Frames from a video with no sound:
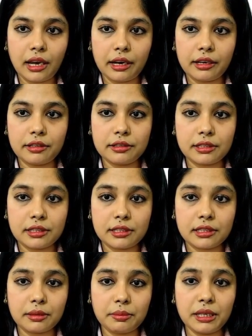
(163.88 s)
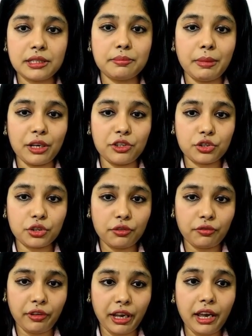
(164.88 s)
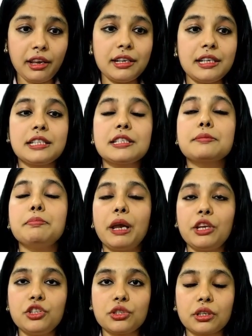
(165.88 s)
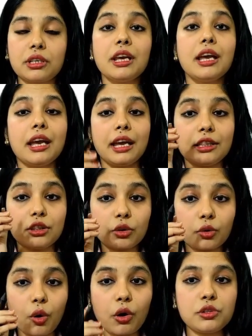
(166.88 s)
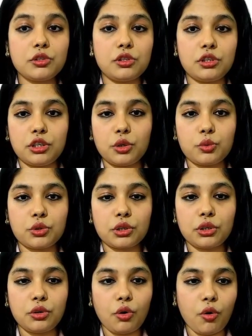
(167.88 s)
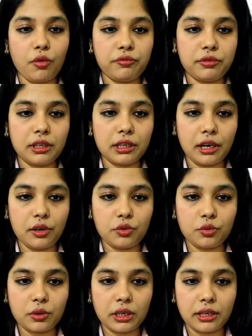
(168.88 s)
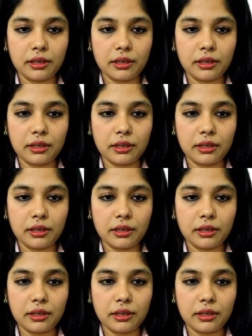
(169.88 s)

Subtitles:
system is mentioned where? It is mentioned in the Constitution of the country.